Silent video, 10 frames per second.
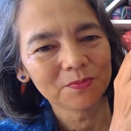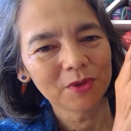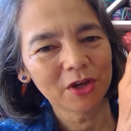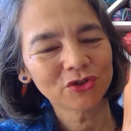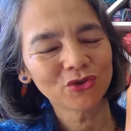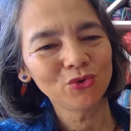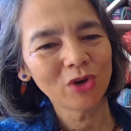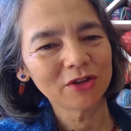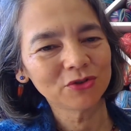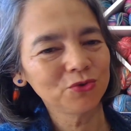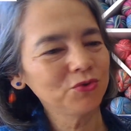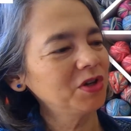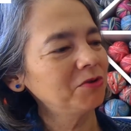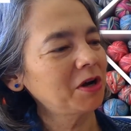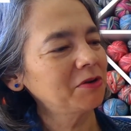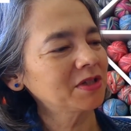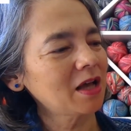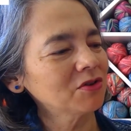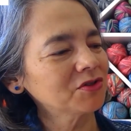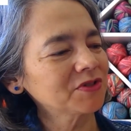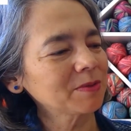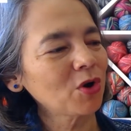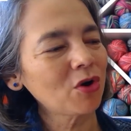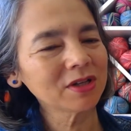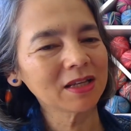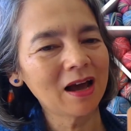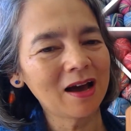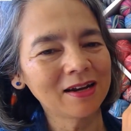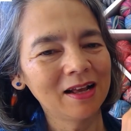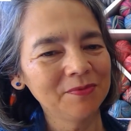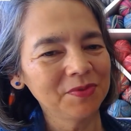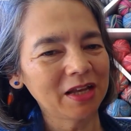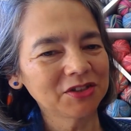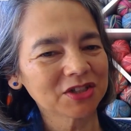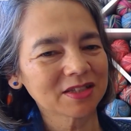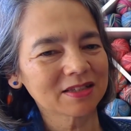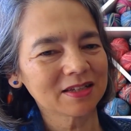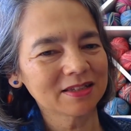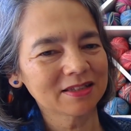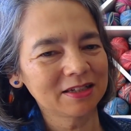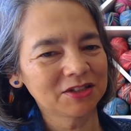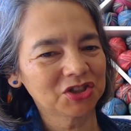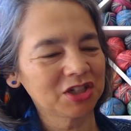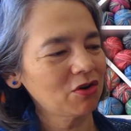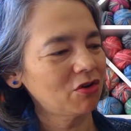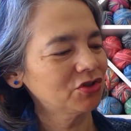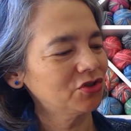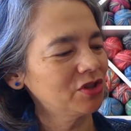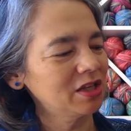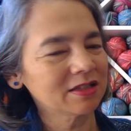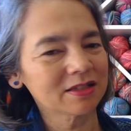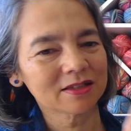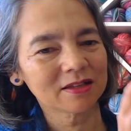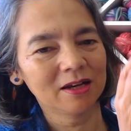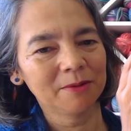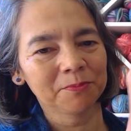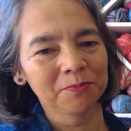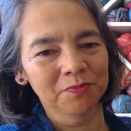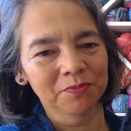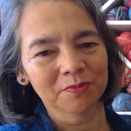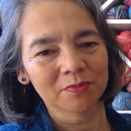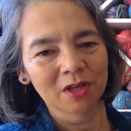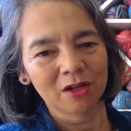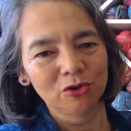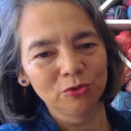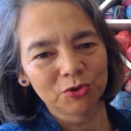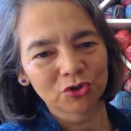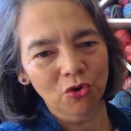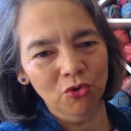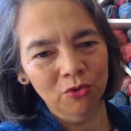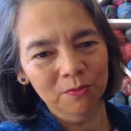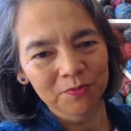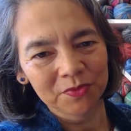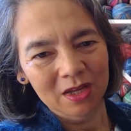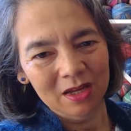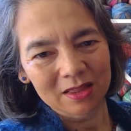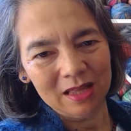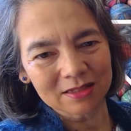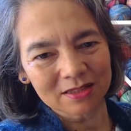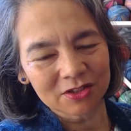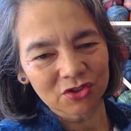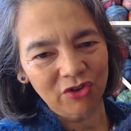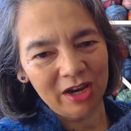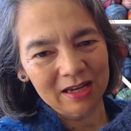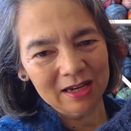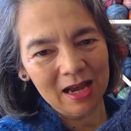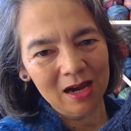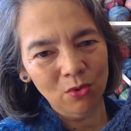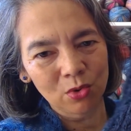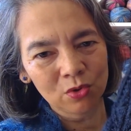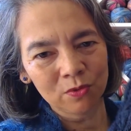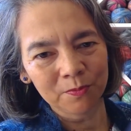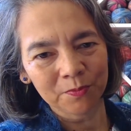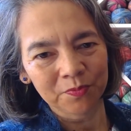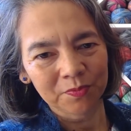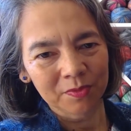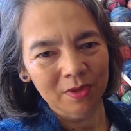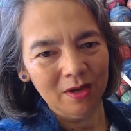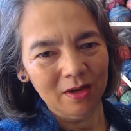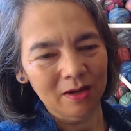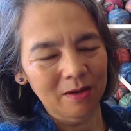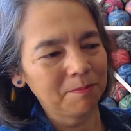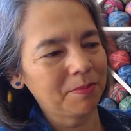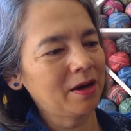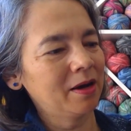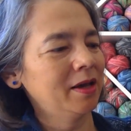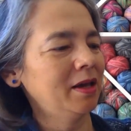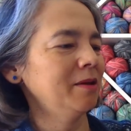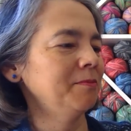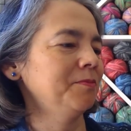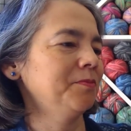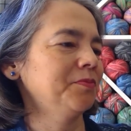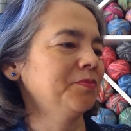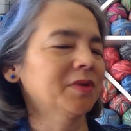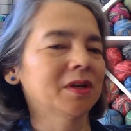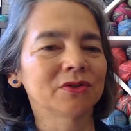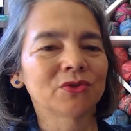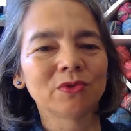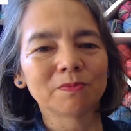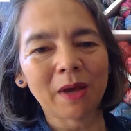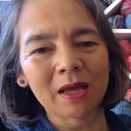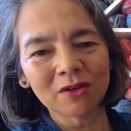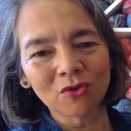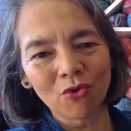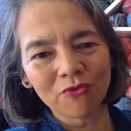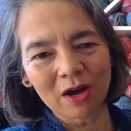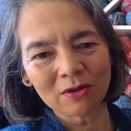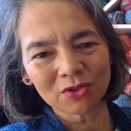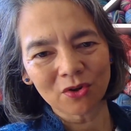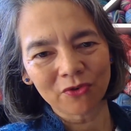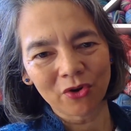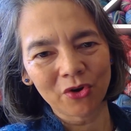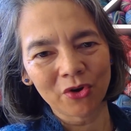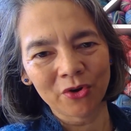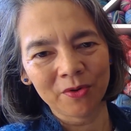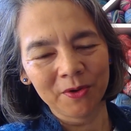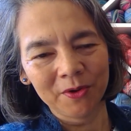a 2 and 2 zeros out of some cotton yarn and just stitched it onto this loop shawl. That's the Strider cowl by Susan Pandolf out of her